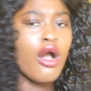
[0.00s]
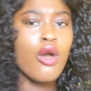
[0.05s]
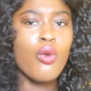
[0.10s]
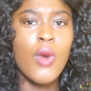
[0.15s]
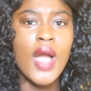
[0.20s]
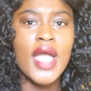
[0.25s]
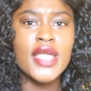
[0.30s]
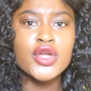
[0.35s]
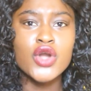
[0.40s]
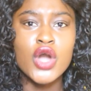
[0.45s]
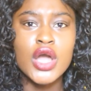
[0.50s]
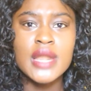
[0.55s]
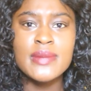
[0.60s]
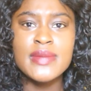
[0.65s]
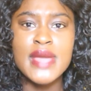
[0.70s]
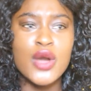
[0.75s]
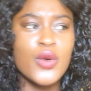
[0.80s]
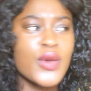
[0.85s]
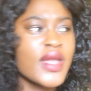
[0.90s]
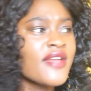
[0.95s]
why are you calling
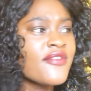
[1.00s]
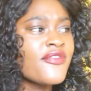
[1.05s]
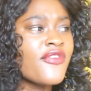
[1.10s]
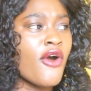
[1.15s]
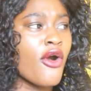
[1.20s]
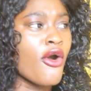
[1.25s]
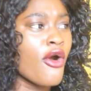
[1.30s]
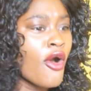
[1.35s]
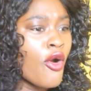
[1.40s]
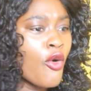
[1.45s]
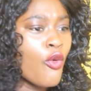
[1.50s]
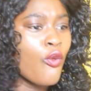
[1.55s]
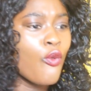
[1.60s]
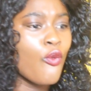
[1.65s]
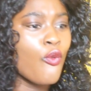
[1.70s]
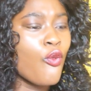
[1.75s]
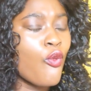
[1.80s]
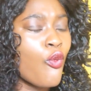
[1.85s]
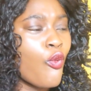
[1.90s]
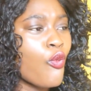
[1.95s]
me a queen for?
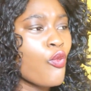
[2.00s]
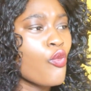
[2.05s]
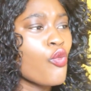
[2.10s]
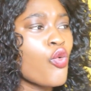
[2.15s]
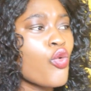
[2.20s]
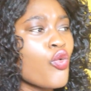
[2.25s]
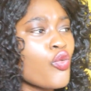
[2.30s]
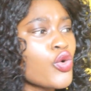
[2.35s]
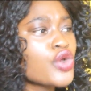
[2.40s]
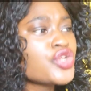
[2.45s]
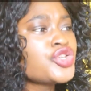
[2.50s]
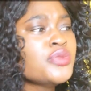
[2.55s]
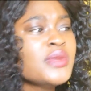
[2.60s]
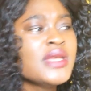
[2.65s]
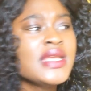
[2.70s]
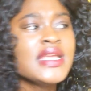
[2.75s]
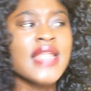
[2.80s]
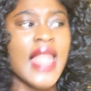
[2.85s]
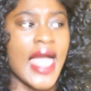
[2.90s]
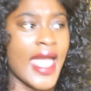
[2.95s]
What do you
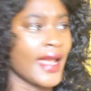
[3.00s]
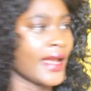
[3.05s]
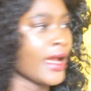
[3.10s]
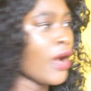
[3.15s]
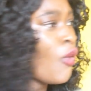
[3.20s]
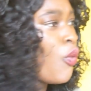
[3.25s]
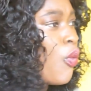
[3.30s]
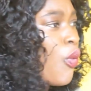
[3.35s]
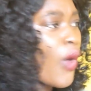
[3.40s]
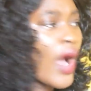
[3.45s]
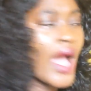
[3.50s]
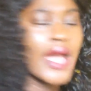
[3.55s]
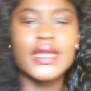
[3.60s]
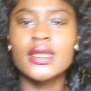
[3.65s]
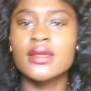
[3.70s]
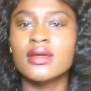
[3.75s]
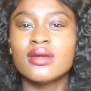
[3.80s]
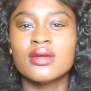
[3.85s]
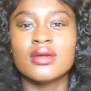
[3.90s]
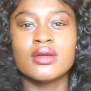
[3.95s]
mean? Like,
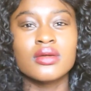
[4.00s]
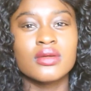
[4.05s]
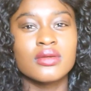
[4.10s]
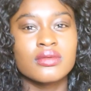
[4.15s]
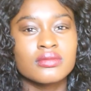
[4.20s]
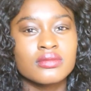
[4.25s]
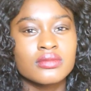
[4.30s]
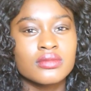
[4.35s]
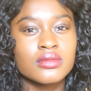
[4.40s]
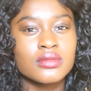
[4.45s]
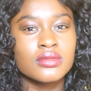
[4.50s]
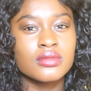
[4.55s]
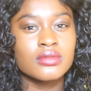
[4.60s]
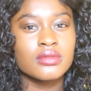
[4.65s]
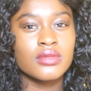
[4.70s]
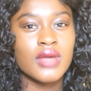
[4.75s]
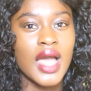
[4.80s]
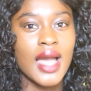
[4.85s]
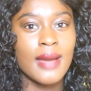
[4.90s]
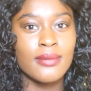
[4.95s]
why?
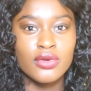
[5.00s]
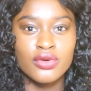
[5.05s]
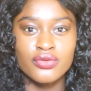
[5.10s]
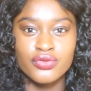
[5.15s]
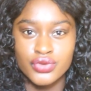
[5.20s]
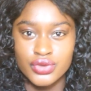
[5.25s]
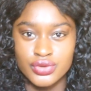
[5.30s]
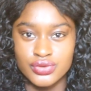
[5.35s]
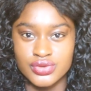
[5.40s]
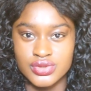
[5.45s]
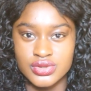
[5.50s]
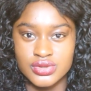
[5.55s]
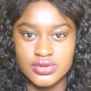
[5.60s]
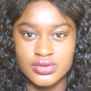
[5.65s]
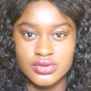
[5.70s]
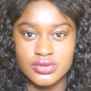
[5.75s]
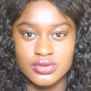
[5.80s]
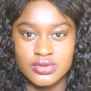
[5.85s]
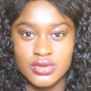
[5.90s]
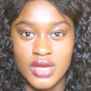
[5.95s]
I'm confused.
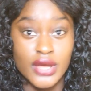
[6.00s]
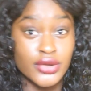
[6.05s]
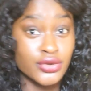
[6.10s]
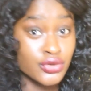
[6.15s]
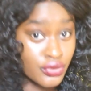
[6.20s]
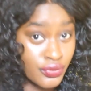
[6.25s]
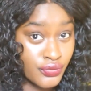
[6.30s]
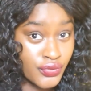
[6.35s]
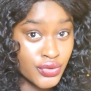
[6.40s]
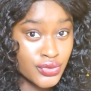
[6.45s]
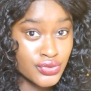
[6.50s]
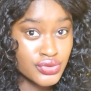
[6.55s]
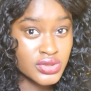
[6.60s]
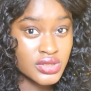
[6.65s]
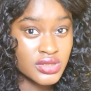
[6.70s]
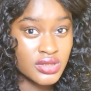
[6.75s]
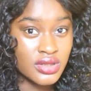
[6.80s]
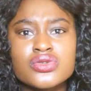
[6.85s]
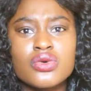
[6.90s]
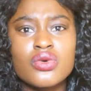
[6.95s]
Are you confused?
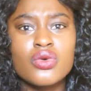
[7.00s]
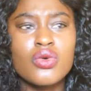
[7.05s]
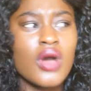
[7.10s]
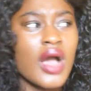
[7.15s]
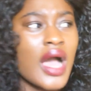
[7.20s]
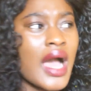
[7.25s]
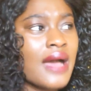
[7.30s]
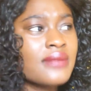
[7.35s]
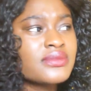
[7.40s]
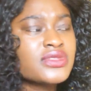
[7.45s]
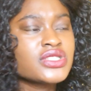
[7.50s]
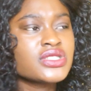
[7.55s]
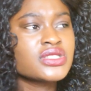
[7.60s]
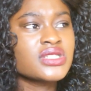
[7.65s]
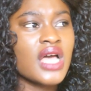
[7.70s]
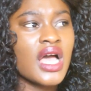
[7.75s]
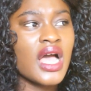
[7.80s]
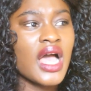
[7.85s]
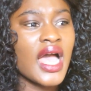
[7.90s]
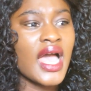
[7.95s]
So I'm just,
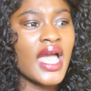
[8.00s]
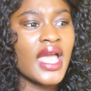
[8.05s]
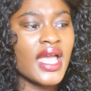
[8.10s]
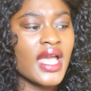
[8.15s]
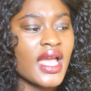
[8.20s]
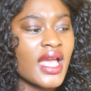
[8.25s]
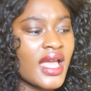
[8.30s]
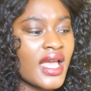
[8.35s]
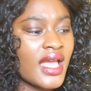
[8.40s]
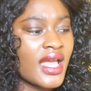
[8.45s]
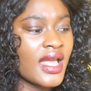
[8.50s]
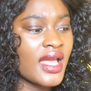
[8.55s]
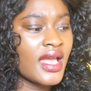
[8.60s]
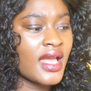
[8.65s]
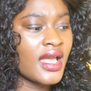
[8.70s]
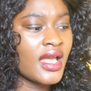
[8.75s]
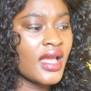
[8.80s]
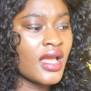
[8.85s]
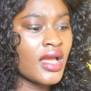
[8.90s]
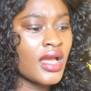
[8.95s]

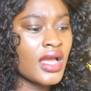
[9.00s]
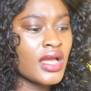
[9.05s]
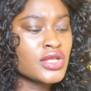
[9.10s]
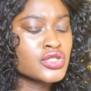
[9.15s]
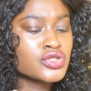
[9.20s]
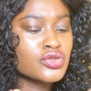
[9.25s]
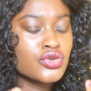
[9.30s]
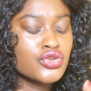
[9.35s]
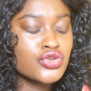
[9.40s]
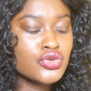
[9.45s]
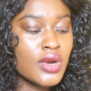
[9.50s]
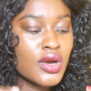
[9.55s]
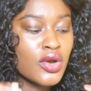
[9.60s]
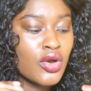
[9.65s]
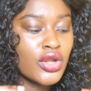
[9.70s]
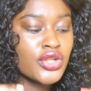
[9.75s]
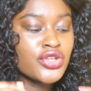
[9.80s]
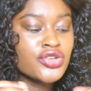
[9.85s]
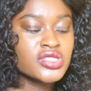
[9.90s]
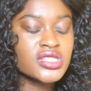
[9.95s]
so you are
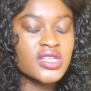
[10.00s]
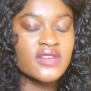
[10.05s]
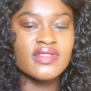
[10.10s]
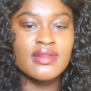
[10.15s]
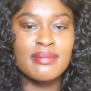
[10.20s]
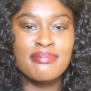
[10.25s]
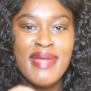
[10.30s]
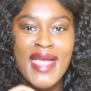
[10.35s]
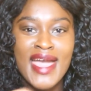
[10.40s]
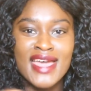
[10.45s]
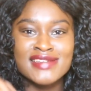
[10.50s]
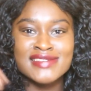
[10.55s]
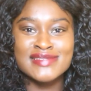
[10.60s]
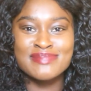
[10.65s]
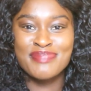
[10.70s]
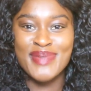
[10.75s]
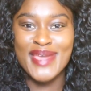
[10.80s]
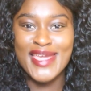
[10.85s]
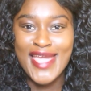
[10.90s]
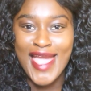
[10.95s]
calling yourself the baddest
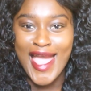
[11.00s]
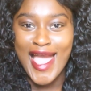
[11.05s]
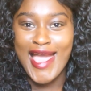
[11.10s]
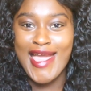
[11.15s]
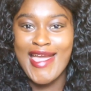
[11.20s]
B,